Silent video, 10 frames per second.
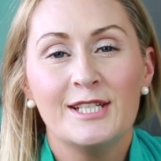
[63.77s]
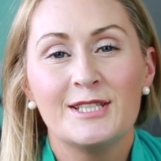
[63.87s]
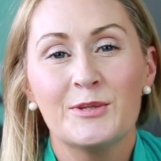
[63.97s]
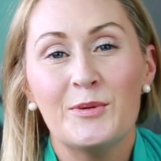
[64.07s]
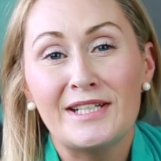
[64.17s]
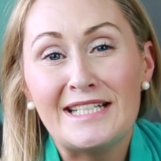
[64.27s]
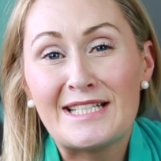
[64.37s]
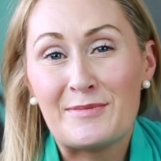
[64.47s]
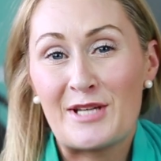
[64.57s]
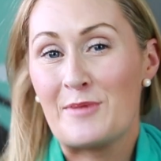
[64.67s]
So what
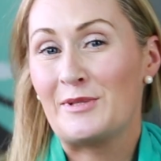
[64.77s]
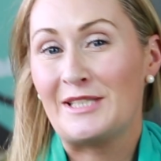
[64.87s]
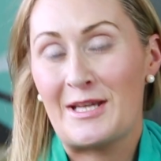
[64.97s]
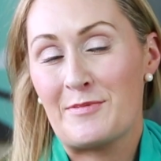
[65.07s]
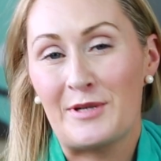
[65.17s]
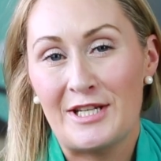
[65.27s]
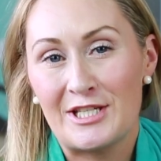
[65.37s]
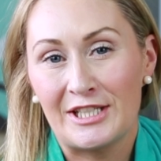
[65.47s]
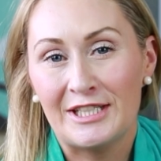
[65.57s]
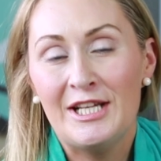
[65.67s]
is abdominal
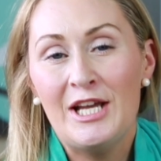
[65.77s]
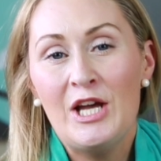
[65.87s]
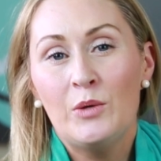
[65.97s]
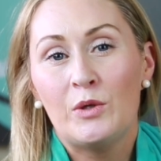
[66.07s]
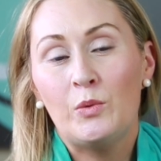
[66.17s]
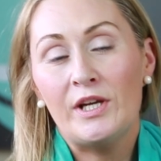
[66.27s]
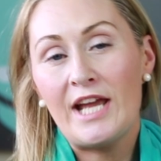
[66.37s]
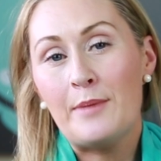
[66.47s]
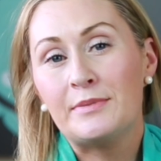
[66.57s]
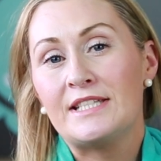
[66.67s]
separation? Well, what
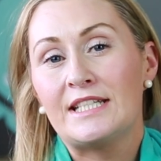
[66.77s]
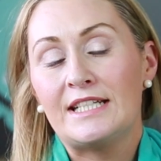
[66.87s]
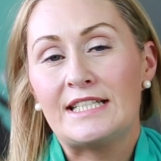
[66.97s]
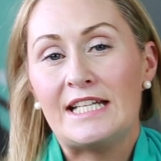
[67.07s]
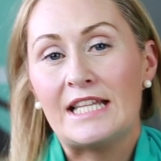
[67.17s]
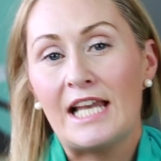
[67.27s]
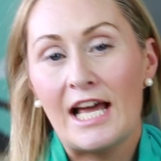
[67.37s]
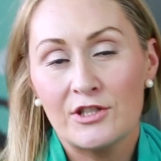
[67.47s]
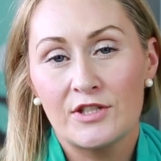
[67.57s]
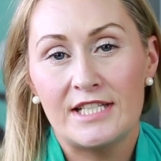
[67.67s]
happens is in the
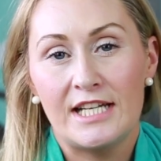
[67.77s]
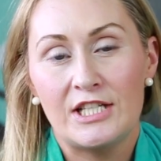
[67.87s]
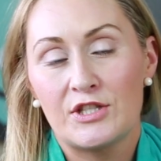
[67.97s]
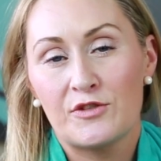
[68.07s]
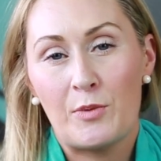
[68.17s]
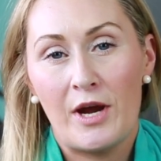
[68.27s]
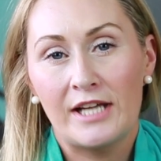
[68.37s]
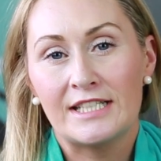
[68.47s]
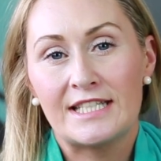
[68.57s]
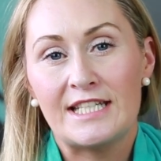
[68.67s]
latter stages of
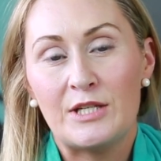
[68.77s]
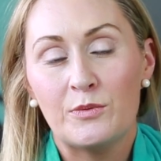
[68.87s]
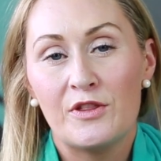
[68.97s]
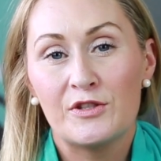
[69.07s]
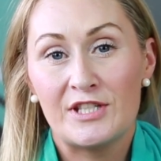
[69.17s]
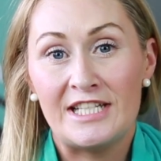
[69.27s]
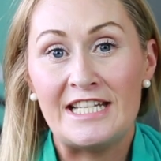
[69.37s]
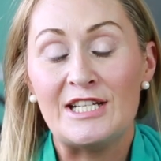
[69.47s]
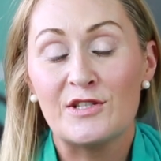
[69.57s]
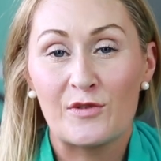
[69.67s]
pregnancy, when there's a
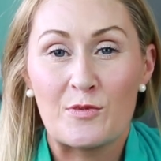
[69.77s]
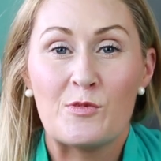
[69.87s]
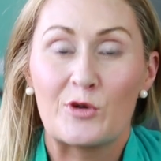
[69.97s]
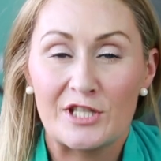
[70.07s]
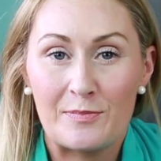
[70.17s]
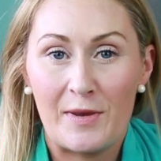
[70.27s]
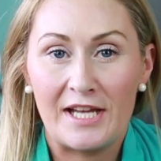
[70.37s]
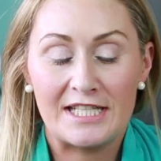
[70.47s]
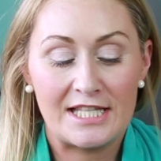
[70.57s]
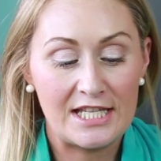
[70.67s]
need for more
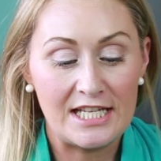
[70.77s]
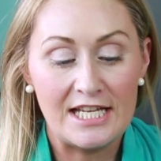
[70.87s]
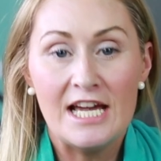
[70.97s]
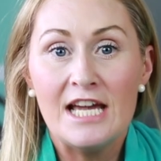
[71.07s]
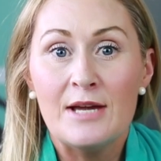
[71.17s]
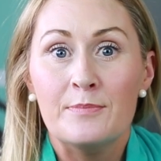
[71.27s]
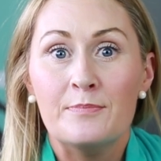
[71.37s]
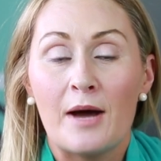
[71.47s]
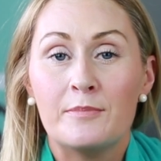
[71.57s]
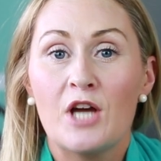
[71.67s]
space, the
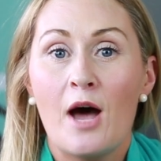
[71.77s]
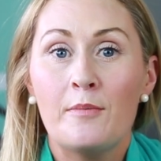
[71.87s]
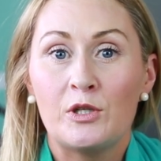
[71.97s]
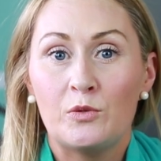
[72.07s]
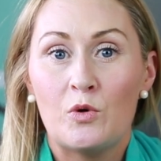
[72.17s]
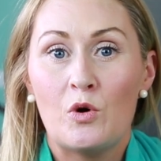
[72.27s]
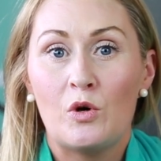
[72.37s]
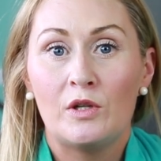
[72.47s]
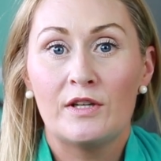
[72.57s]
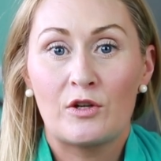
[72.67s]
abdominal
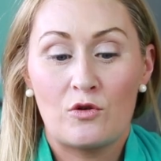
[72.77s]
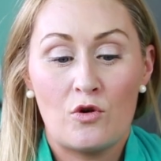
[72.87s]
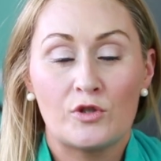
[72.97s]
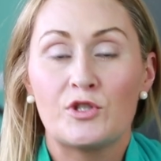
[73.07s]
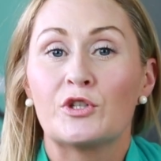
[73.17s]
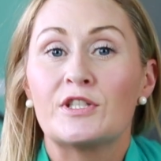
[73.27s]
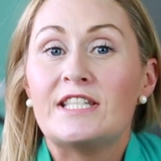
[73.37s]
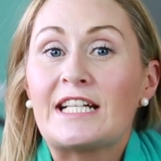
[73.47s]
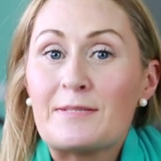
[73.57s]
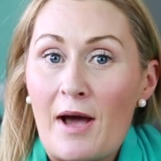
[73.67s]
wall across your
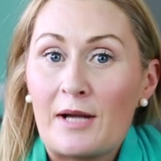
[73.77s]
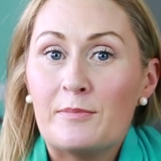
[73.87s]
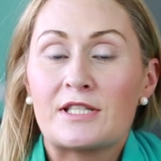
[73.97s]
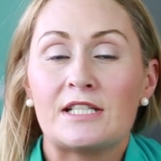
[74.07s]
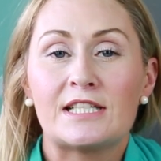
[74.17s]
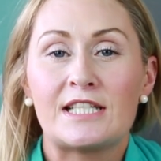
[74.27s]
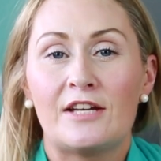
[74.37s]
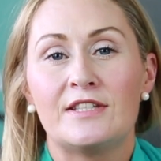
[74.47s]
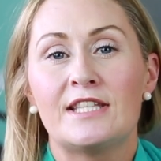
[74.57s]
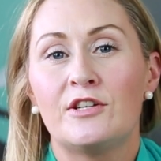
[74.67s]
six-pack muscles
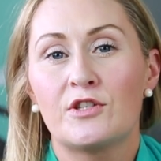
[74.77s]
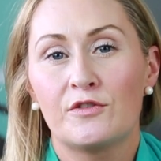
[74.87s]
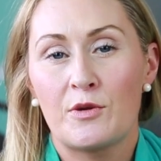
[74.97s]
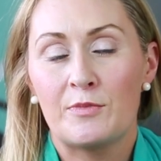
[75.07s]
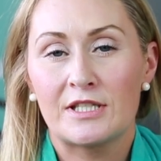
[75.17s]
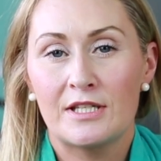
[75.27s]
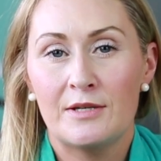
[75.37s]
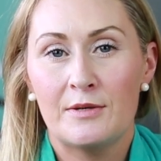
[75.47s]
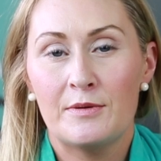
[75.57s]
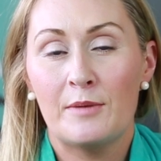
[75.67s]
down the center of your
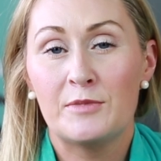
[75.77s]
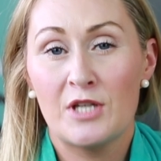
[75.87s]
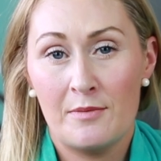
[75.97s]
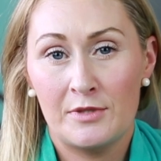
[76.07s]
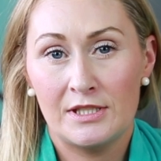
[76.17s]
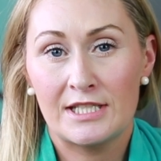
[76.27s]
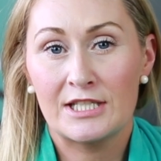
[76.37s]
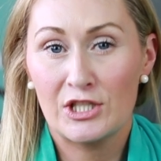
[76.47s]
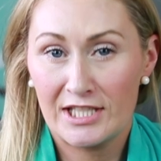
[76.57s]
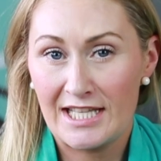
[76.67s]
abdominals
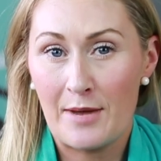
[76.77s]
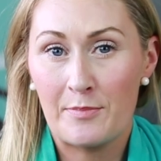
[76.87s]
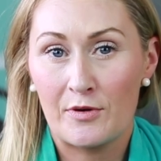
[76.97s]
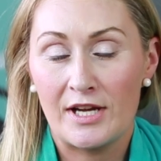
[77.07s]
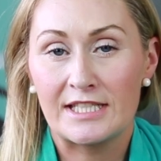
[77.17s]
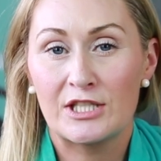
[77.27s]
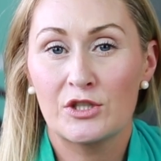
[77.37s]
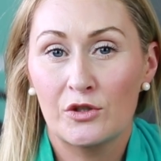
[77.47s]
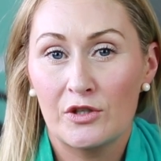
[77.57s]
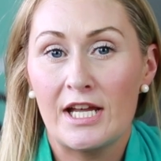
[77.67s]
just separates
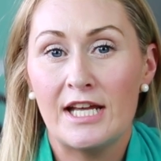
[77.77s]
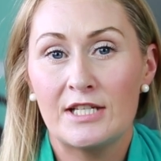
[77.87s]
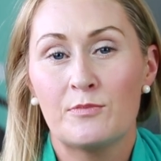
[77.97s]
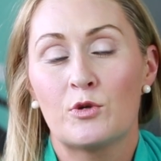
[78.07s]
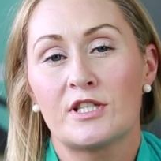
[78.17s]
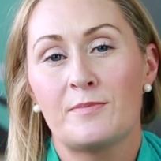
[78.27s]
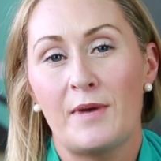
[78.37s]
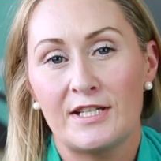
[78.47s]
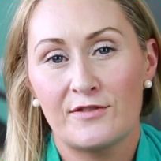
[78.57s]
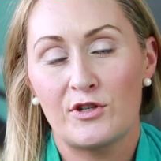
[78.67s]
to create more
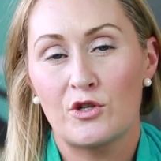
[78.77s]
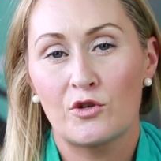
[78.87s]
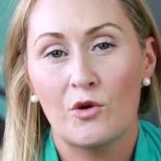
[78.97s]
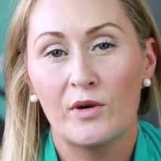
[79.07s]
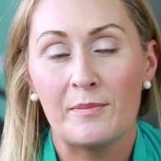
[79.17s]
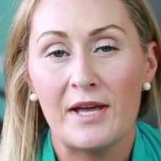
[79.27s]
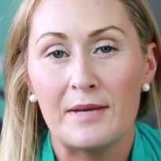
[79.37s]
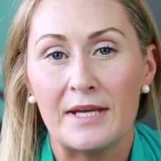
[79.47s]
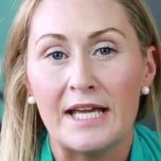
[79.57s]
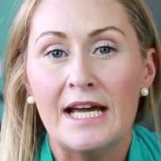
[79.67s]
space for your growing
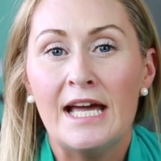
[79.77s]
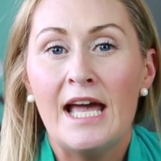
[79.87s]
baby.